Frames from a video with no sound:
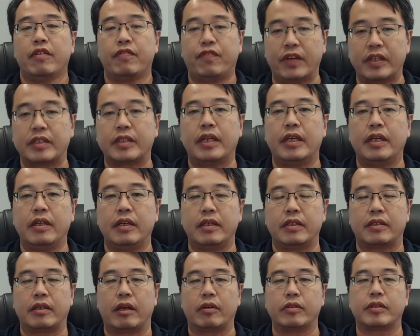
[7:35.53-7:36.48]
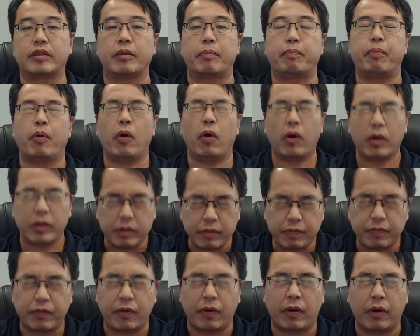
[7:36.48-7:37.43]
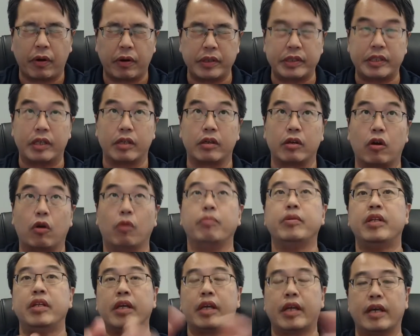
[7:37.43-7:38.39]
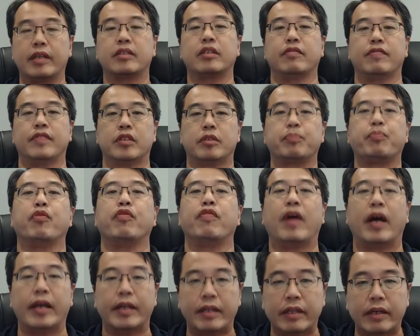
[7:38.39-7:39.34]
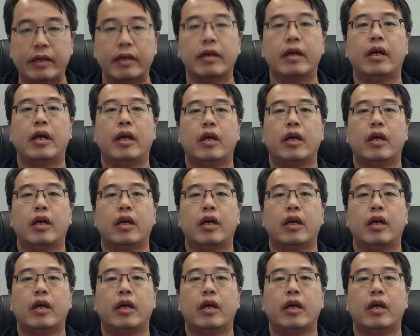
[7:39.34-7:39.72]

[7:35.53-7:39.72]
firstly is our support for the community care service provider.